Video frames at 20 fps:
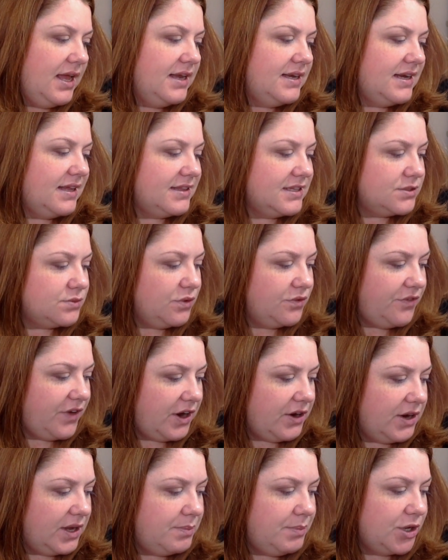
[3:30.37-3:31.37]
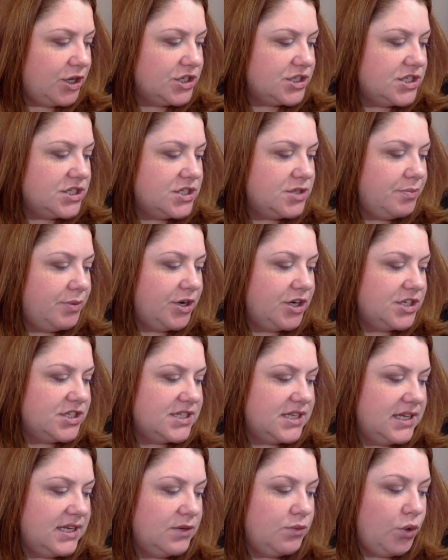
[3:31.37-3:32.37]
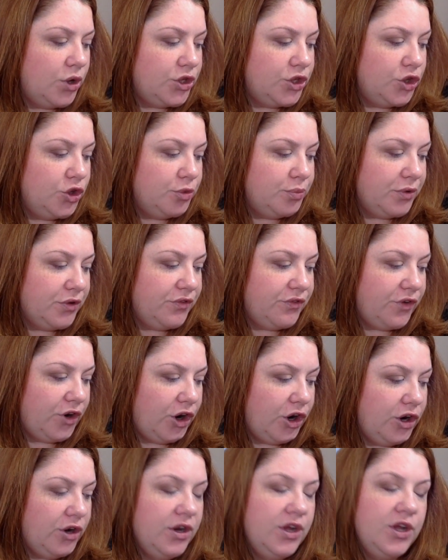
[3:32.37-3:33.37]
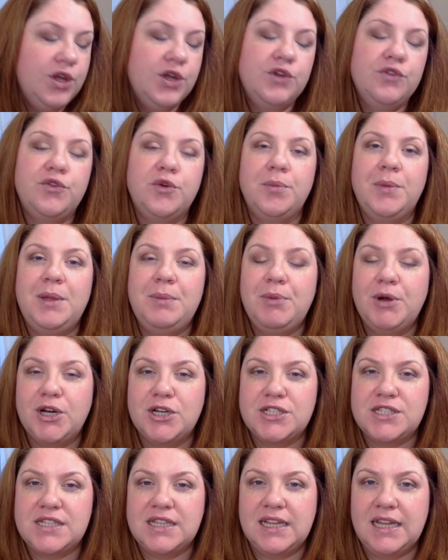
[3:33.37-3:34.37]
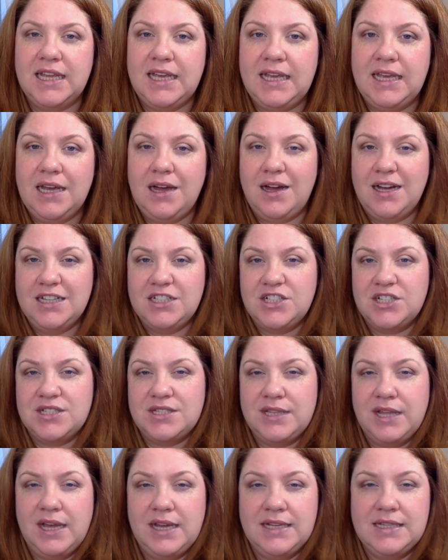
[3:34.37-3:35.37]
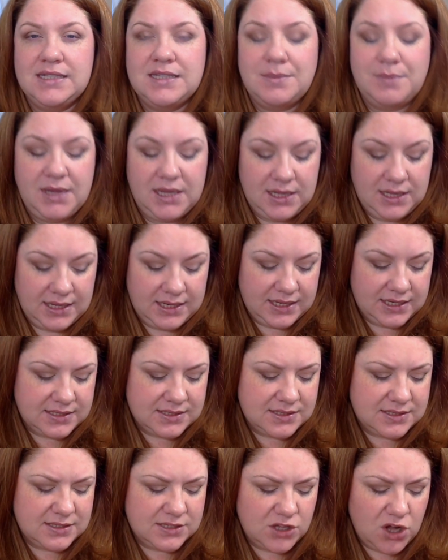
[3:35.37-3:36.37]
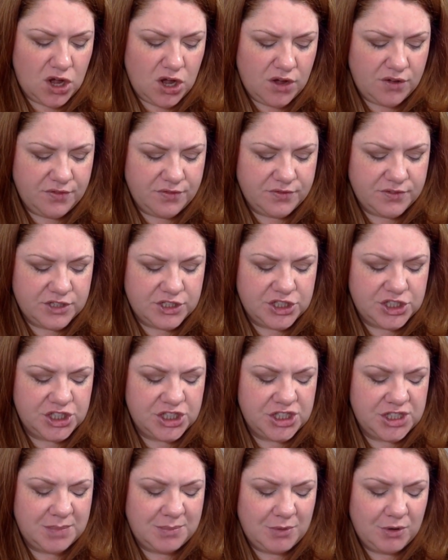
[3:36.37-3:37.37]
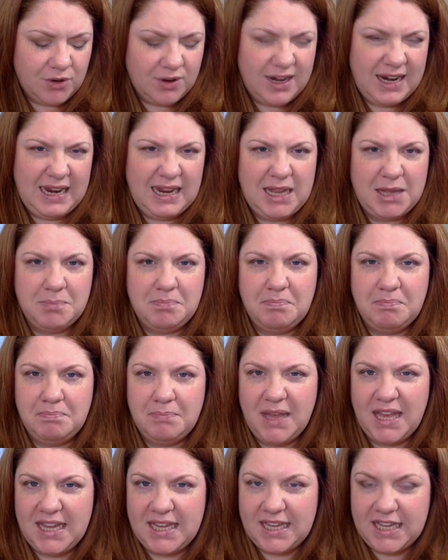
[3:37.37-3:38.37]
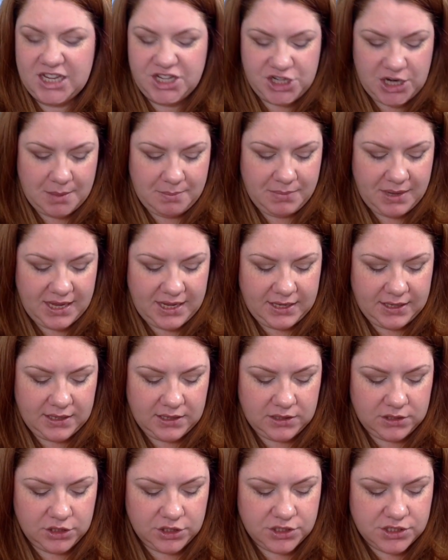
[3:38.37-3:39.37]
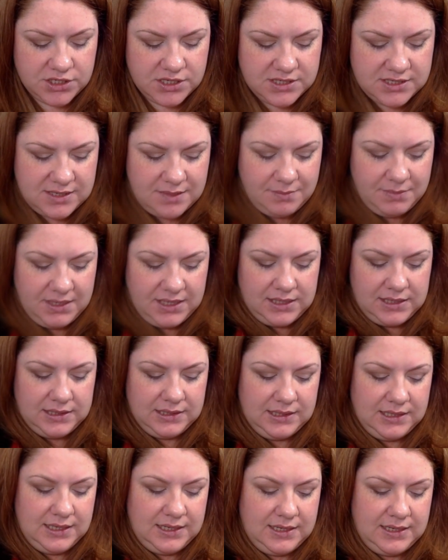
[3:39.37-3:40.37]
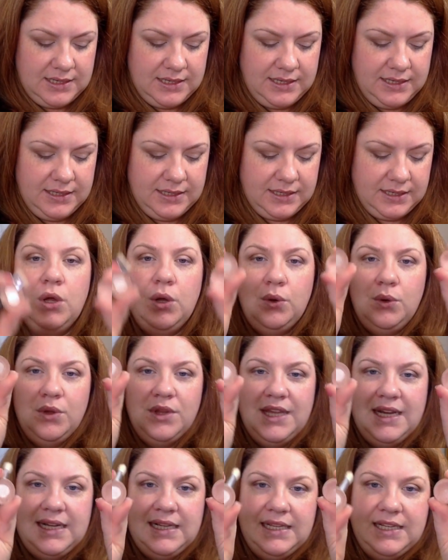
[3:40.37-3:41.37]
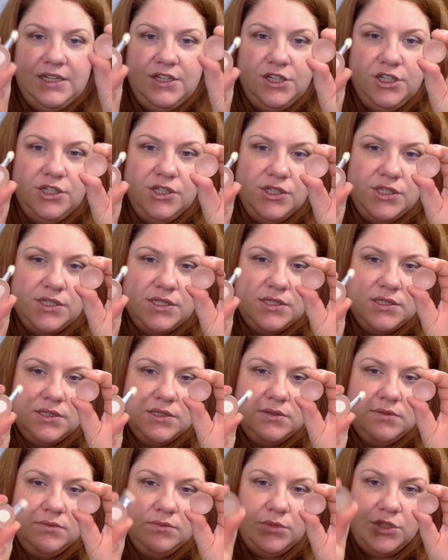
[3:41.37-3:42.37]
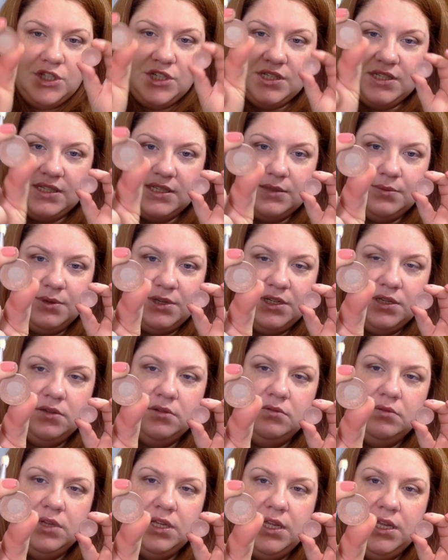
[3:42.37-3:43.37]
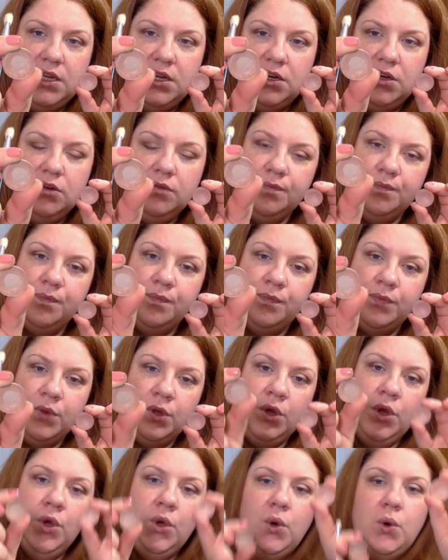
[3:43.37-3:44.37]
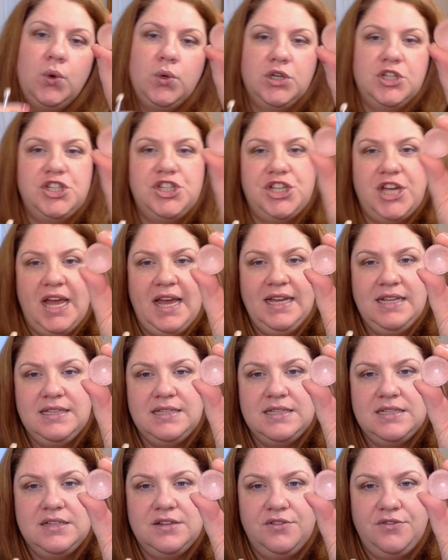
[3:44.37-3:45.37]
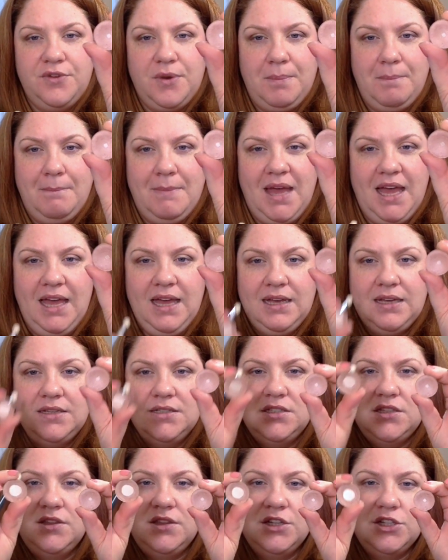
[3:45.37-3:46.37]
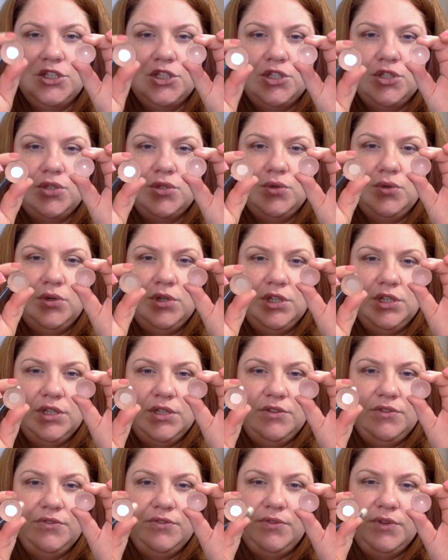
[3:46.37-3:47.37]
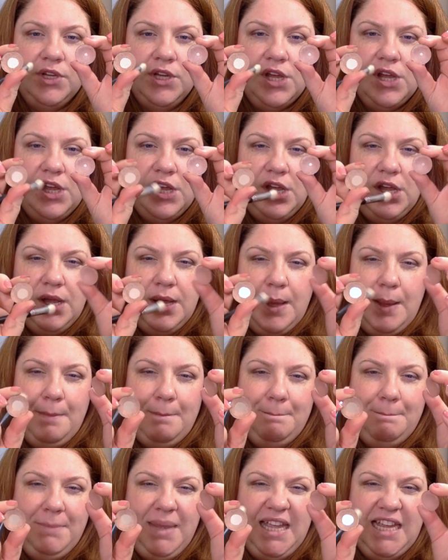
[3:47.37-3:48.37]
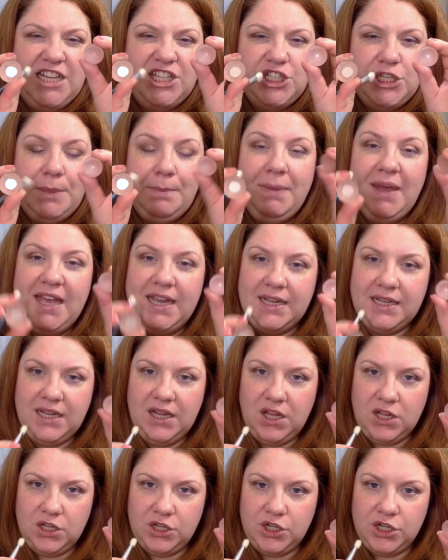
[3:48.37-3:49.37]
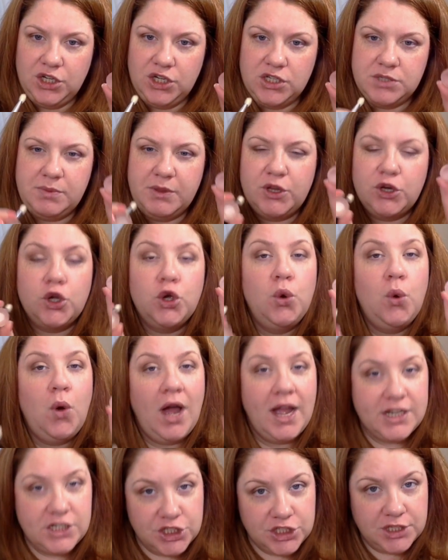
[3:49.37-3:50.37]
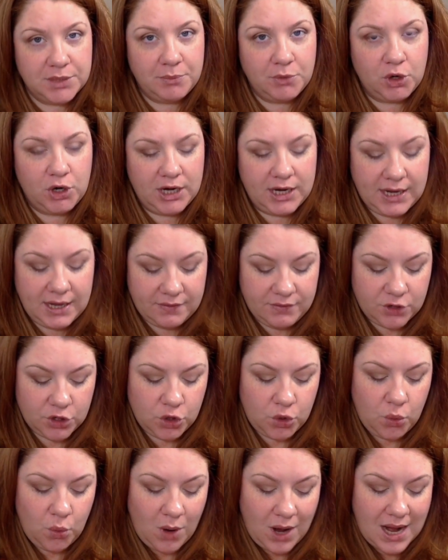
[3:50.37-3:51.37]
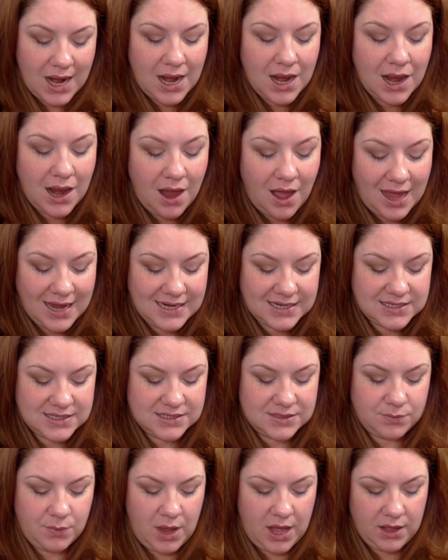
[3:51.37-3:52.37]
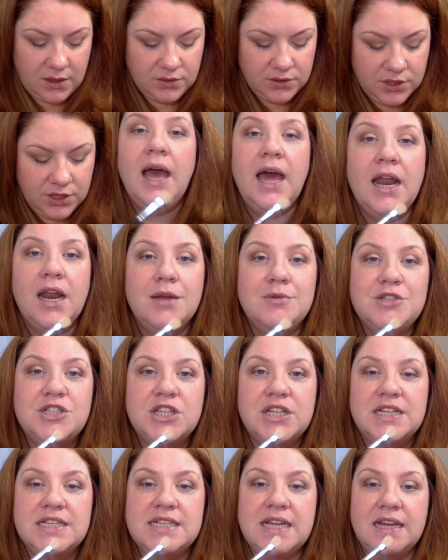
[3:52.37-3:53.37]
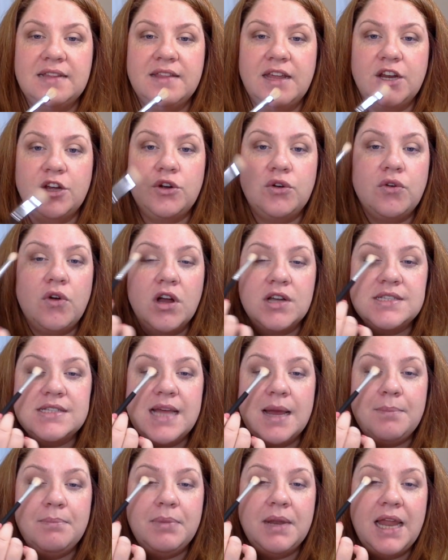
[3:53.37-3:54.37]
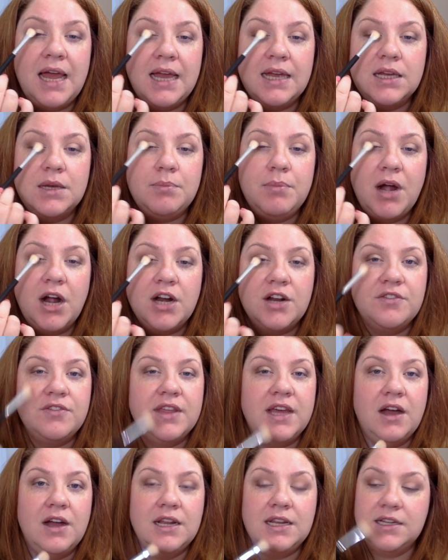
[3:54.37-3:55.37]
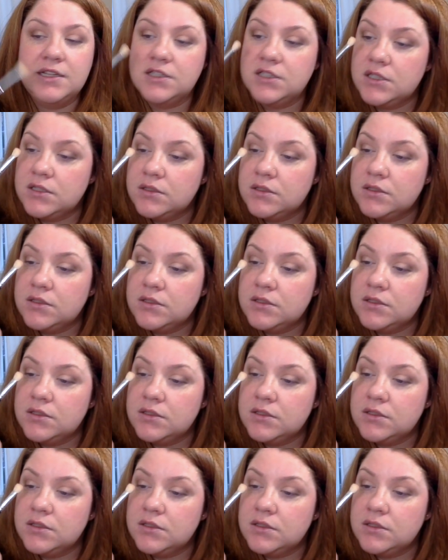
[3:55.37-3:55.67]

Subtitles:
Now this will vary person to person what you prefer. For me personally, I just like something like a soft, shimmery, pinky champagne color. So something like All That Glitters, which is this one here, or Jest from MAC. So they're sort of peachy pink colors, but they're quite shimmery and they're quite light as well. And I'm just going to take that across that blank part of the eyelid.